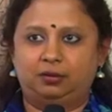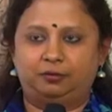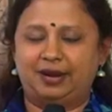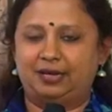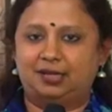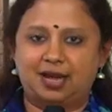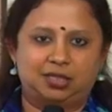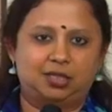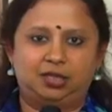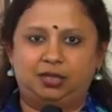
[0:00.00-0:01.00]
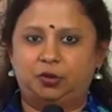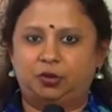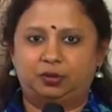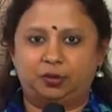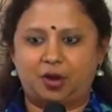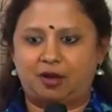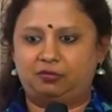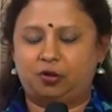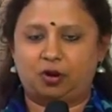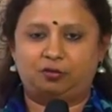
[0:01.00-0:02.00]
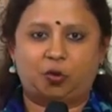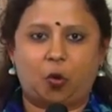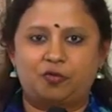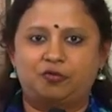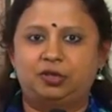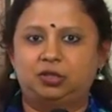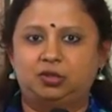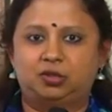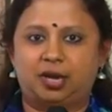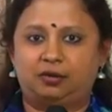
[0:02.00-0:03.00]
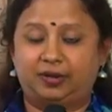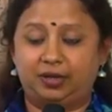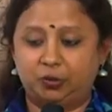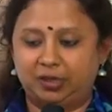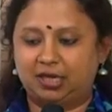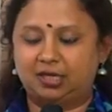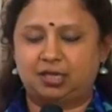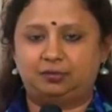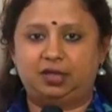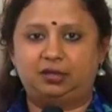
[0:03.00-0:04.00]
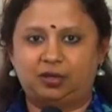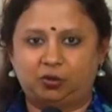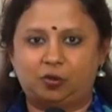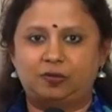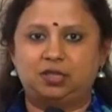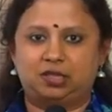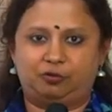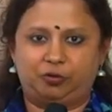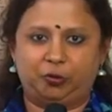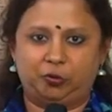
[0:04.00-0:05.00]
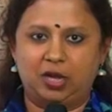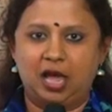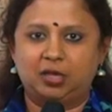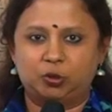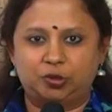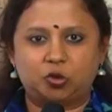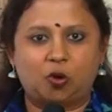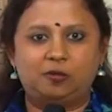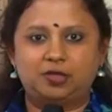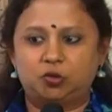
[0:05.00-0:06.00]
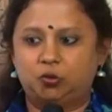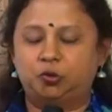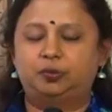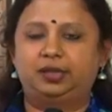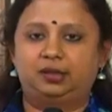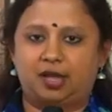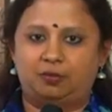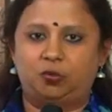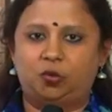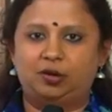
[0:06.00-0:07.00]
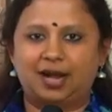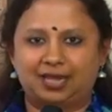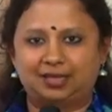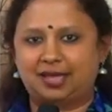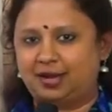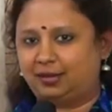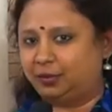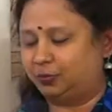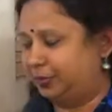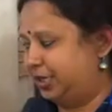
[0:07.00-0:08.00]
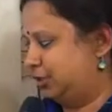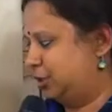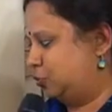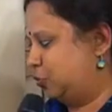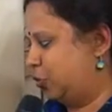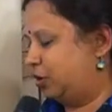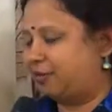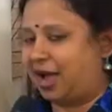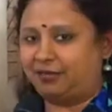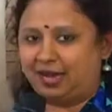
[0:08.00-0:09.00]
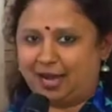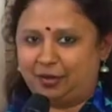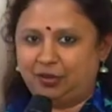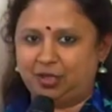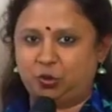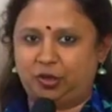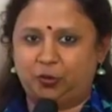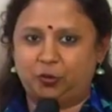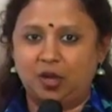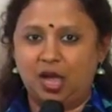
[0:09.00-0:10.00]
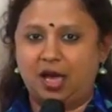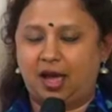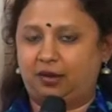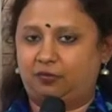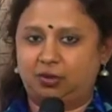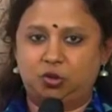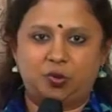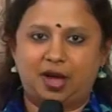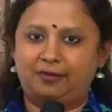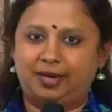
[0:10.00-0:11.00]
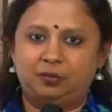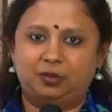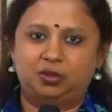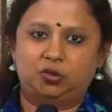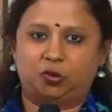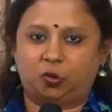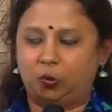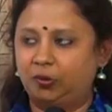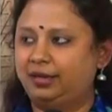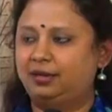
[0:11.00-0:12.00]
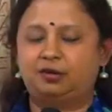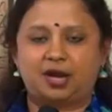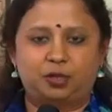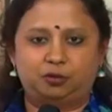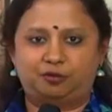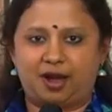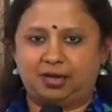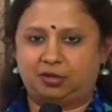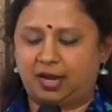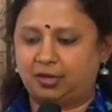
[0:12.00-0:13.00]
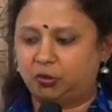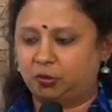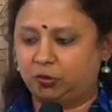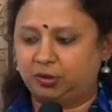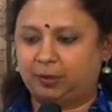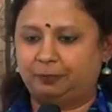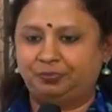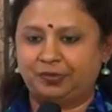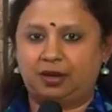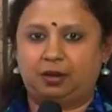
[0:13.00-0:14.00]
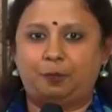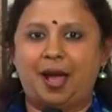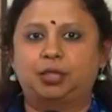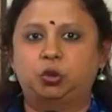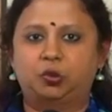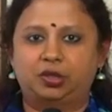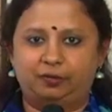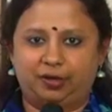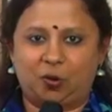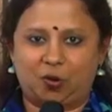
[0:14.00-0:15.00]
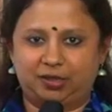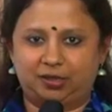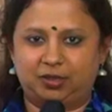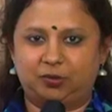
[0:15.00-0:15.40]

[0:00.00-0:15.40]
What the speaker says: fantastic. You have a lot of confidence, and when you need something, they're always there for you. So it's always good to be in that mode rather than be in this mode of having enemies with you. And once you have enemies, you're only trying to fight, trying to do the patchwork, we call it,